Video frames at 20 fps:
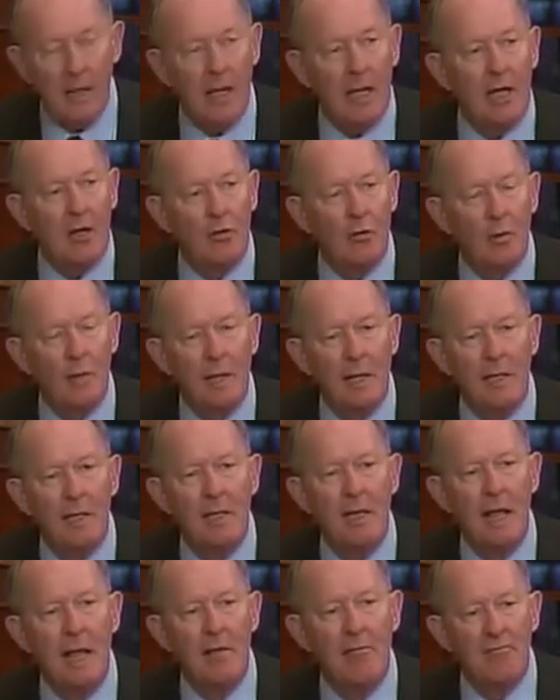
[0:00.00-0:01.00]
It
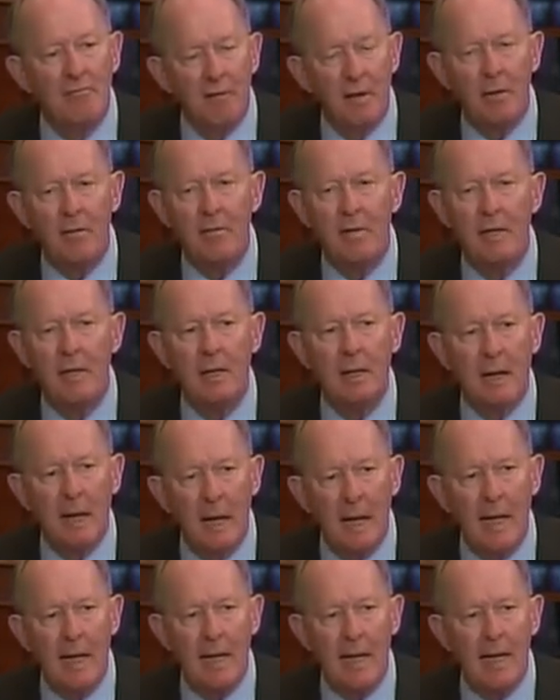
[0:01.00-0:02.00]
created a very
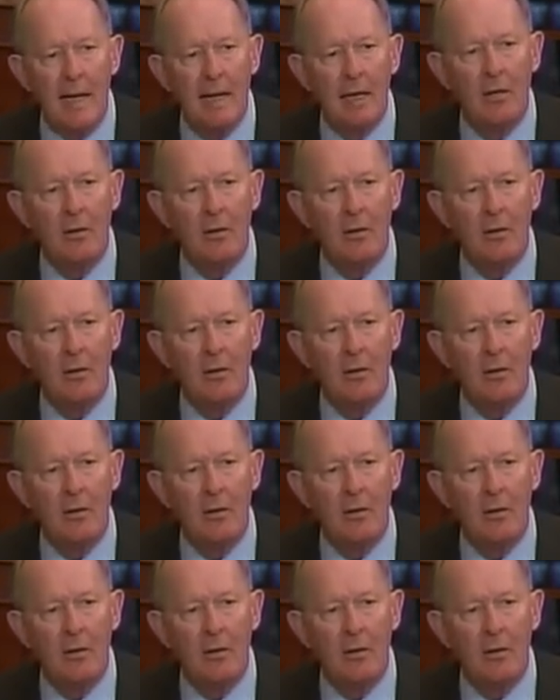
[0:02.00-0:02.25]
high